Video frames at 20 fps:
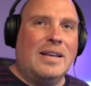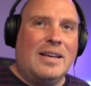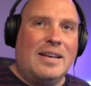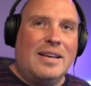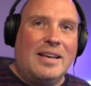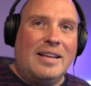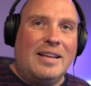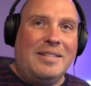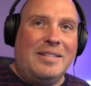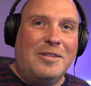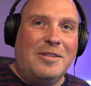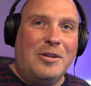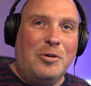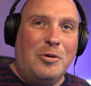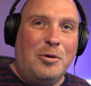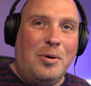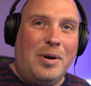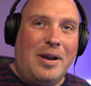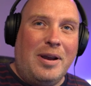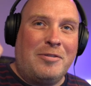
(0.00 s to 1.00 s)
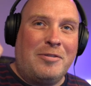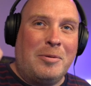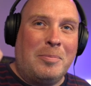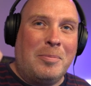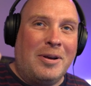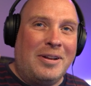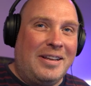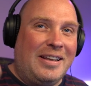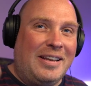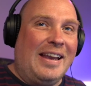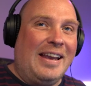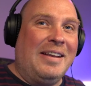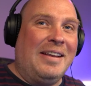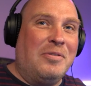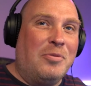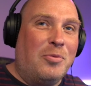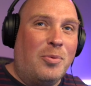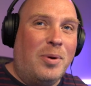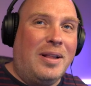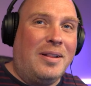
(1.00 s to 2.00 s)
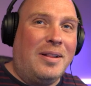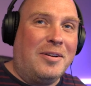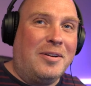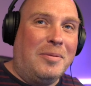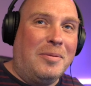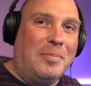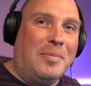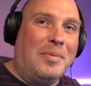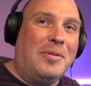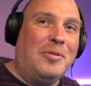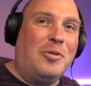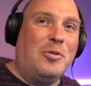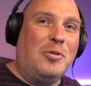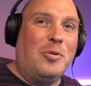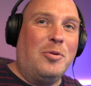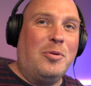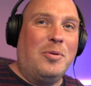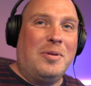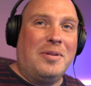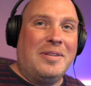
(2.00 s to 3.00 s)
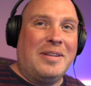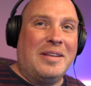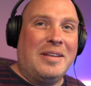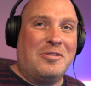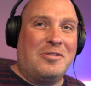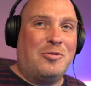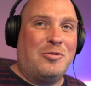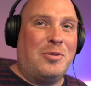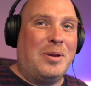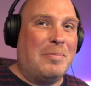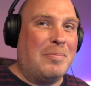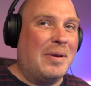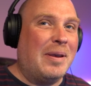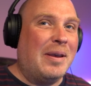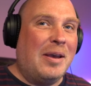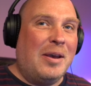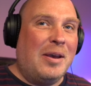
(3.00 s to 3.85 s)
Hello, everybody, and welcome to this stream.